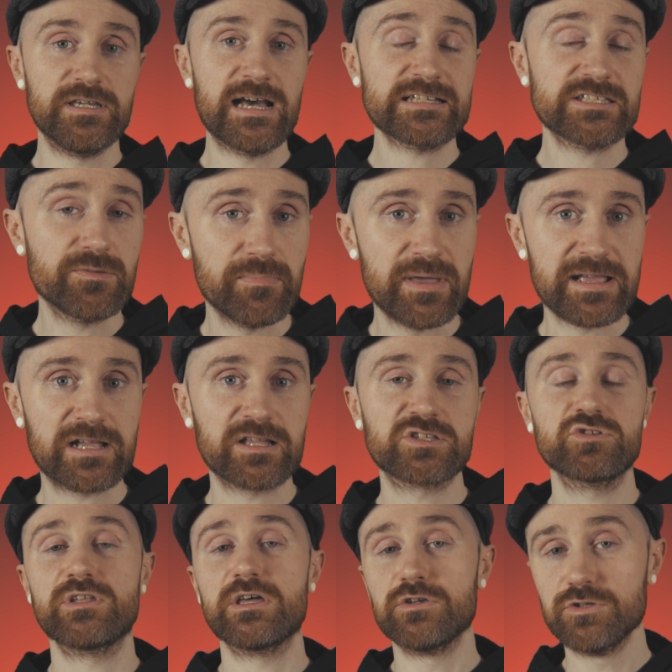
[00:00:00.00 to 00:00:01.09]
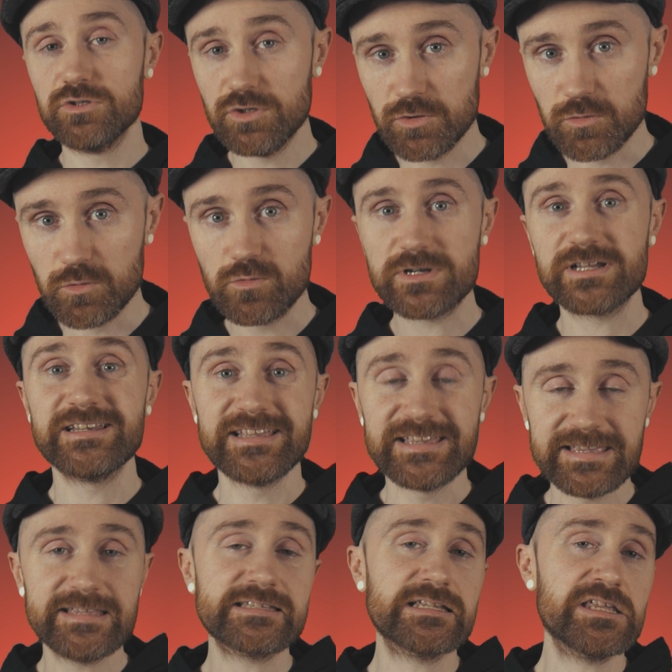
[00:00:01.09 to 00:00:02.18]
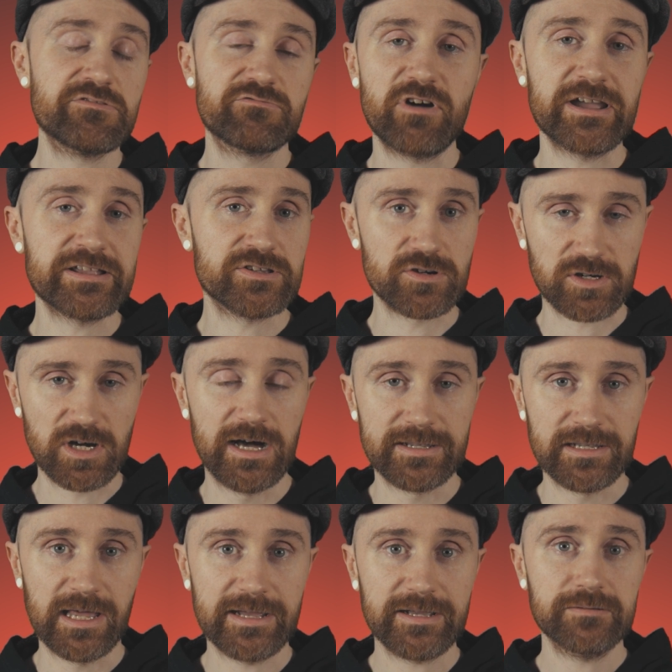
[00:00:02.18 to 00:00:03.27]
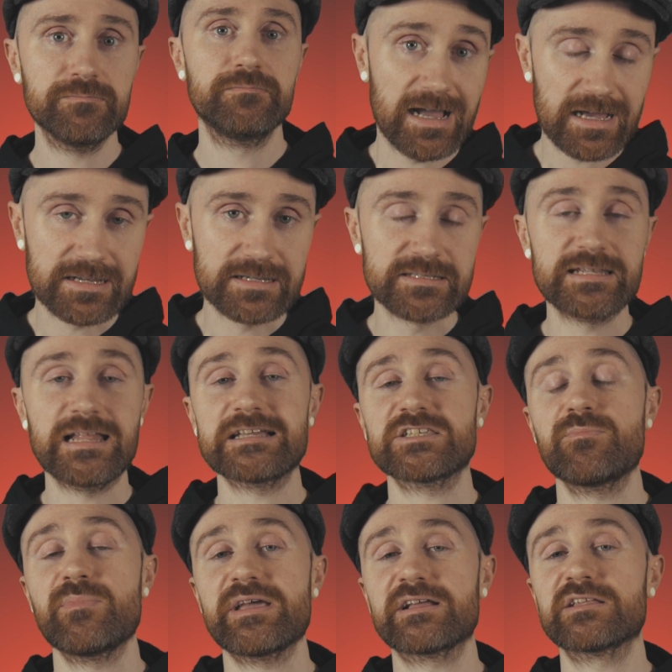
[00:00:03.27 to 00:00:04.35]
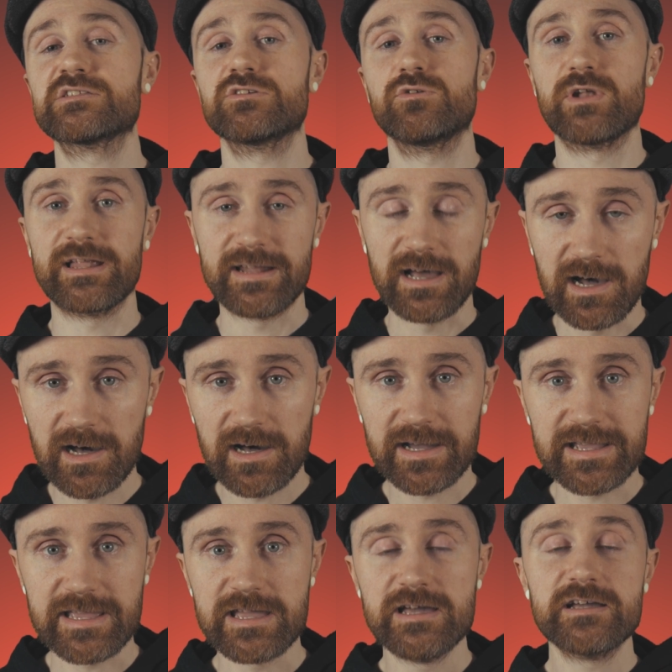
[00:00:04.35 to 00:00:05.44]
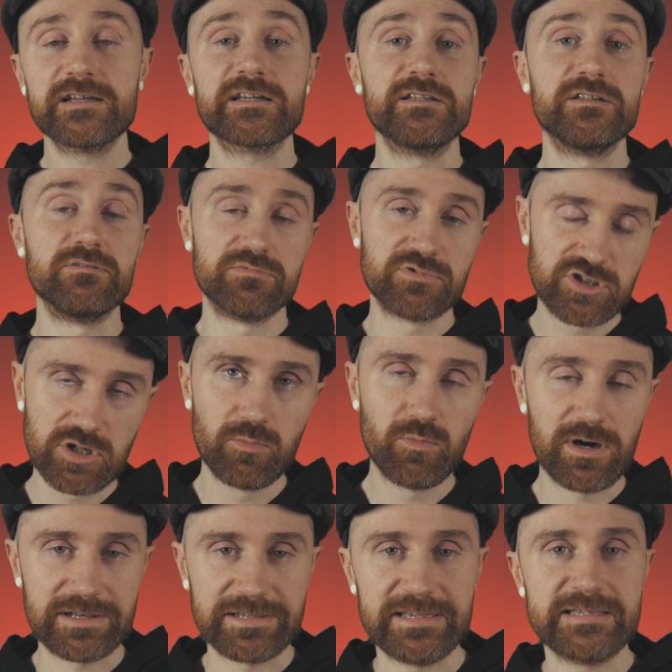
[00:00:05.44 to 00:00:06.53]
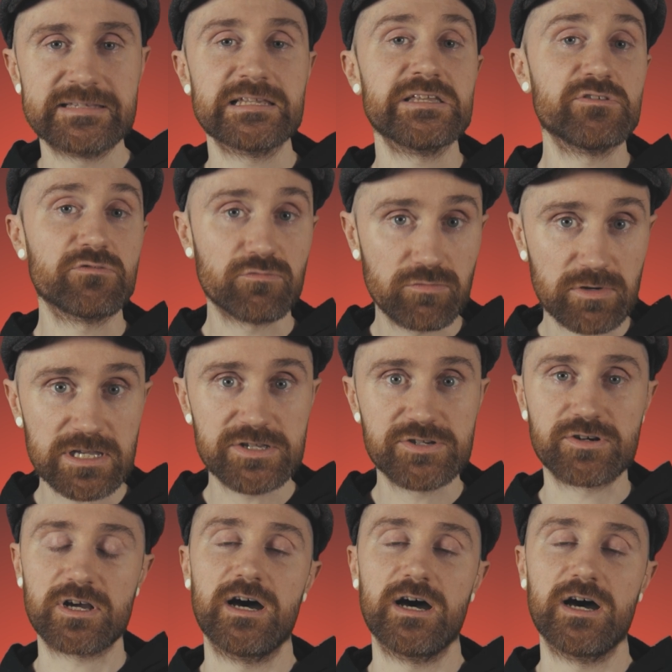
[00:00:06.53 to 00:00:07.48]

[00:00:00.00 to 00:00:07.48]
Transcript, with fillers: It has to make it so that you can easily write your conlang, and it has to make it so that I can somewhat easily read your